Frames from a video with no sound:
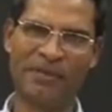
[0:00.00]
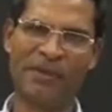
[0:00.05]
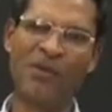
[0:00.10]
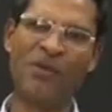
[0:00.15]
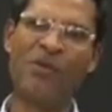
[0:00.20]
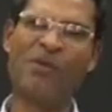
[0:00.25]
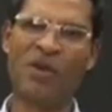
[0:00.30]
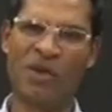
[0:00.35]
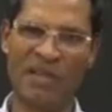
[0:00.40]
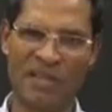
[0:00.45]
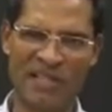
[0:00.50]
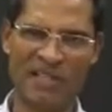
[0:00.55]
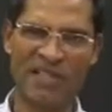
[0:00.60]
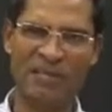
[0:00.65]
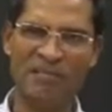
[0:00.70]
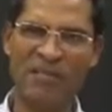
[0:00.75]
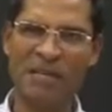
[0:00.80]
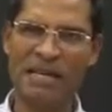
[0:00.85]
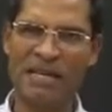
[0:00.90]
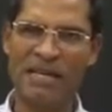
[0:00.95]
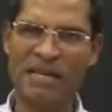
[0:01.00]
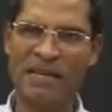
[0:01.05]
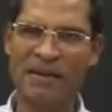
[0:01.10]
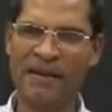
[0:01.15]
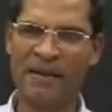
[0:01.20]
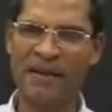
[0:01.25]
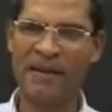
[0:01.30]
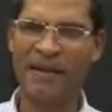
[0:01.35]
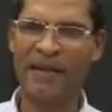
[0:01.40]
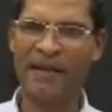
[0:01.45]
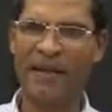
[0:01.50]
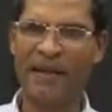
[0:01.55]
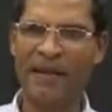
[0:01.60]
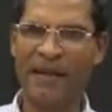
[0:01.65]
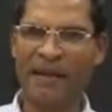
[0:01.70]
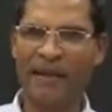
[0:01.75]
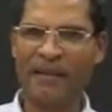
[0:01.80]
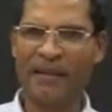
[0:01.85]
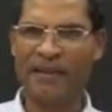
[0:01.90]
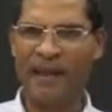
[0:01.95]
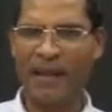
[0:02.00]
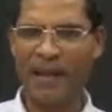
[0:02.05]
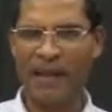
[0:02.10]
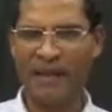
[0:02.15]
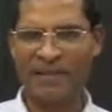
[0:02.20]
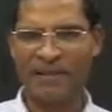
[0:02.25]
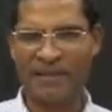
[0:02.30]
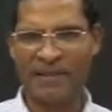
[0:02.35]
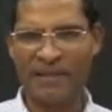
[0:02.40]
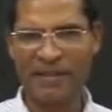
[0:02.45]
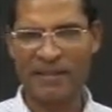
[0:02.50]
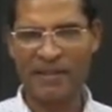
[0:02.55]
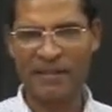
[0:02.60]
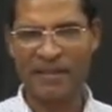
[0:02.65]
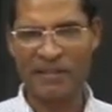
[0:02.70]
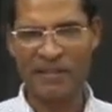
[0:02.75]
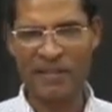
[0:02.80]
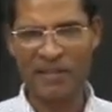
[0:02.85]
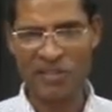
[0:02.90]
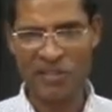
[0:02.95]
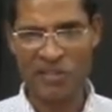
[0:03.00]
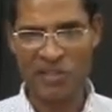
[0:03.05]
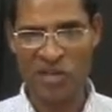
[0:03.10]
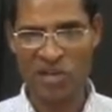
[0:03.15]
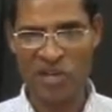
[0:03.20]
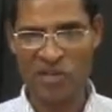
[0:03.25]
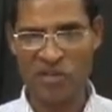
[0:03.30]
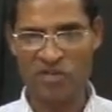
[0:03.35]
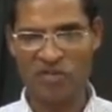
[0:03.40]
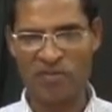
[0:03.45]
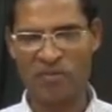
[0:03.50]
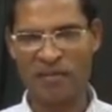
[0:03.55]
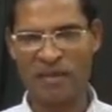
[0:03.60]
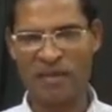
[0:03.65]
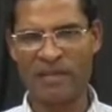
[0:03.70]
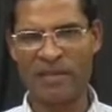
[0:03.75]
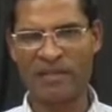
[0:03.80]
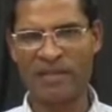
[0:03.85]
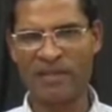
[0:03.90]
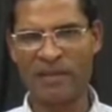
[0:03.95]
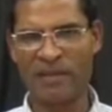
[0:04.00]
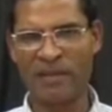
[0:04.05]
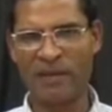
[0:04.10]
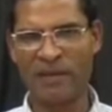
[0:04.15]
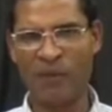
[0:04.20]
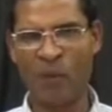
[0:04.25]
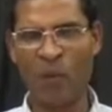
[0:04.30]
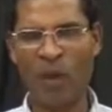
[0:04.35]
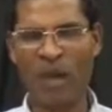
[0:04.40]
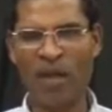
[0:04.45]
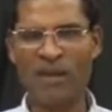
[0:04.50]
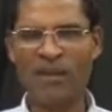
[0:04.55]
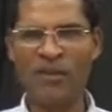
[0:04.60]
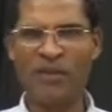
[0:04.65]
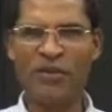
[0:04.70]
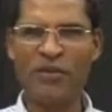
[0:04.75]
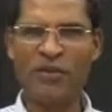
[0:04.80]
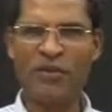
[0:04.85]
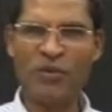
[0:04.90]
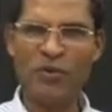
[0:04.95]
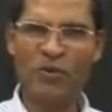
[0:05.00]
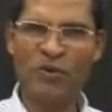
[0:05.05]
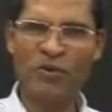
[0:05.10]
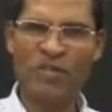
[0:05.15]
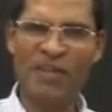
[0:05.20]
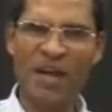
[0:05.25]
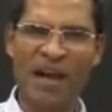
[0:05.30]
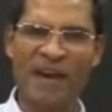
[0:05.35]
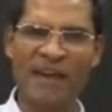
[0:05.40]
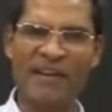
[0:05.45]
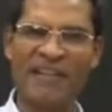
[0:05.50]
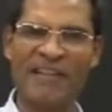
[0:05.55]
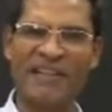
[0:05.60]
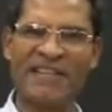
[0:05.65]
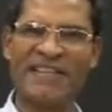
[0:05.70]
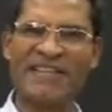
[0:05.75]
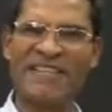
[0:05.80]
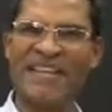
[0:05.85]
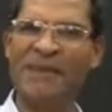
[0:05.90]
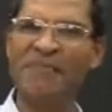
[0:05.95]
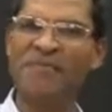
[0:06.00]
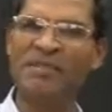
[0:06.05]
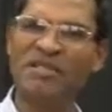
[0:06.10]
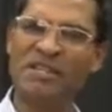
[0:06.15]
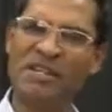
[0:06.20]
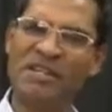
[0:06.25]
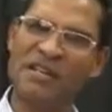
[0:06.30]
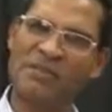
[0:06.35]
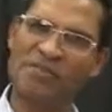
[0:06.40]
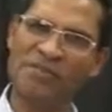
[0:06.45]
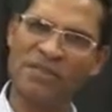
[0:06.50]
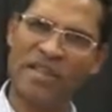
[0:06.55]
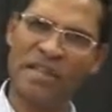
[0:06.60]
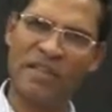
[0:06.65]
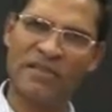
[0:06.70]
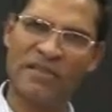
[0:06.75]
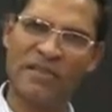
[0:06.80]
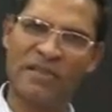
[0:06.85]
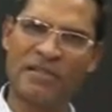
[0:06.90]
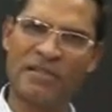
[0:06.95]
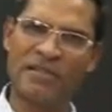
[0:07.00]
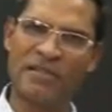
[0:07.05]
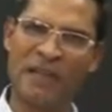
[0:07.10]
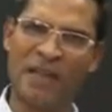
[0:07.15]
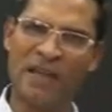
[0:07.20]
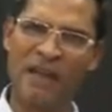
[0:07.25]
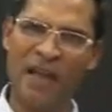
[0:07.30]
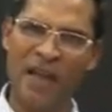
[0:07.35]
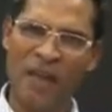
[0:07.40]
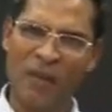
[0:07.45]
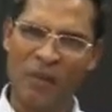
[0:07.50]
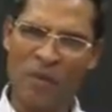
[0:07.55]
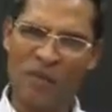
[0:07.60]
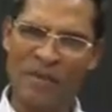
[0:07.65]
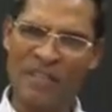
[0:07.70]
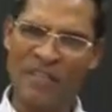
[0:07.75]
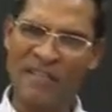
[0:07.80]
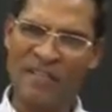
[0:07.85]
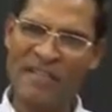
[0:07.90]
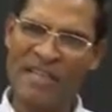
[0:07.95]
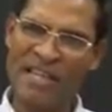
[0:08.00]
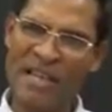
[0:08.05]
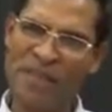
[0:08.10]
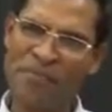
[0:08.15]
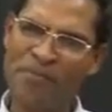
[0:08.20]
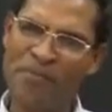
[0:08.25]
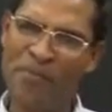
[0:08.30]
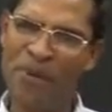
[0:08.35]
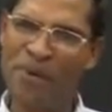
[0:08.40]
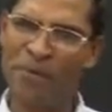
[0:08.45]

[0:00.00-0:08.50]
What does it mean? That this instrument, when used under the same circumstances with the same